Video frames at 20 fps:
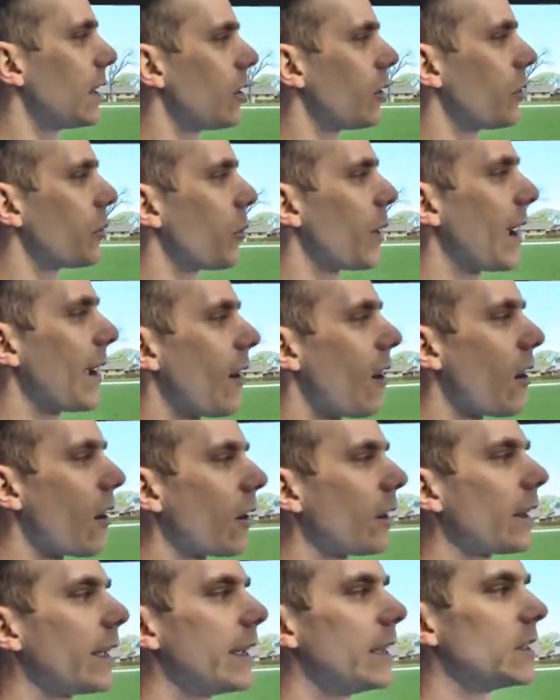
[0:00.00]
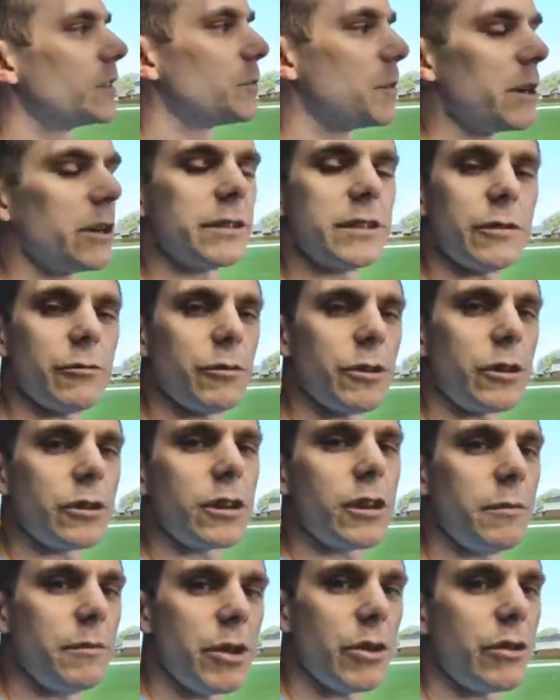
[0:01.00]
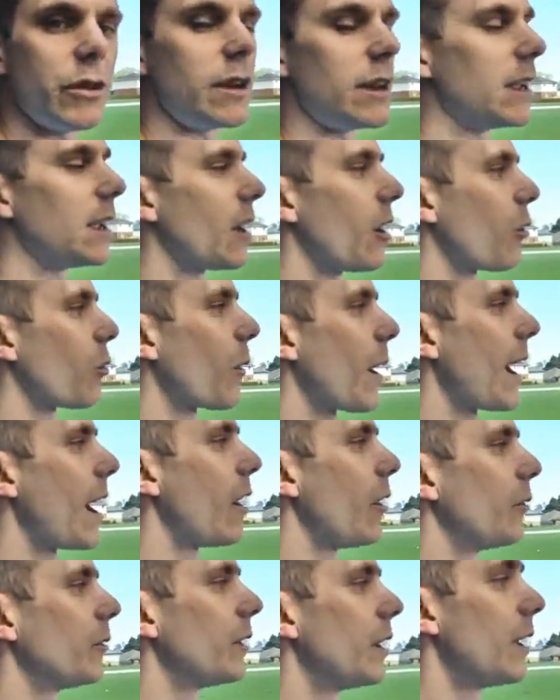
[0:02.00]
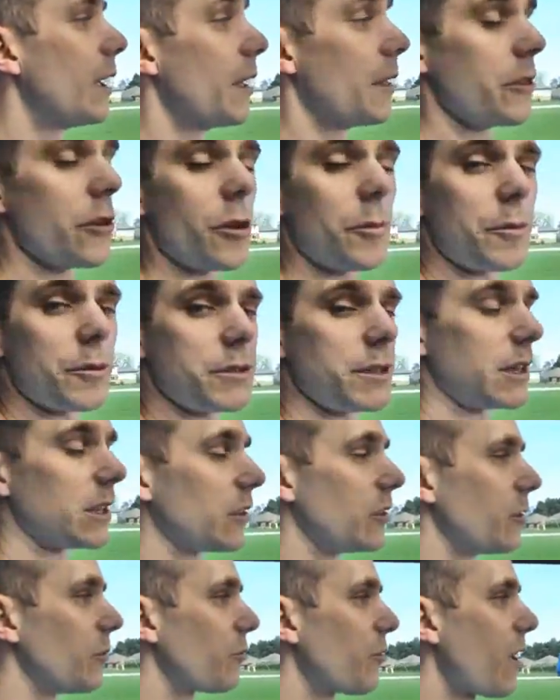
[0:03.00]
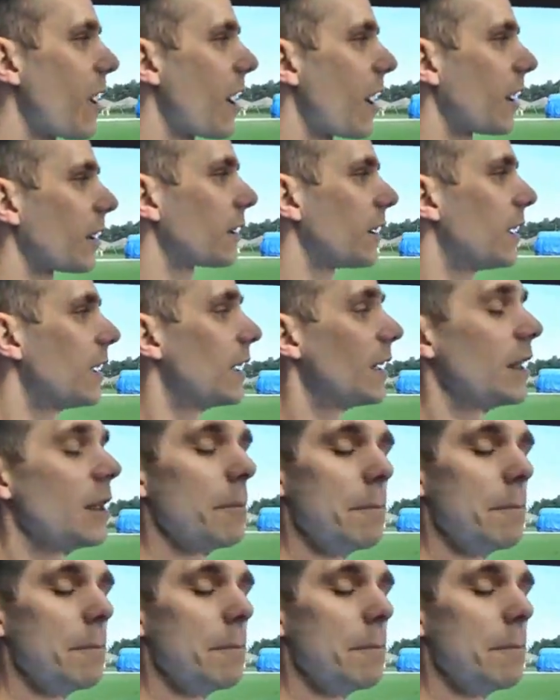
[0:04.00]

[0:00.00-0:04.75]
You know, the way Harley has built a real community around their particular product.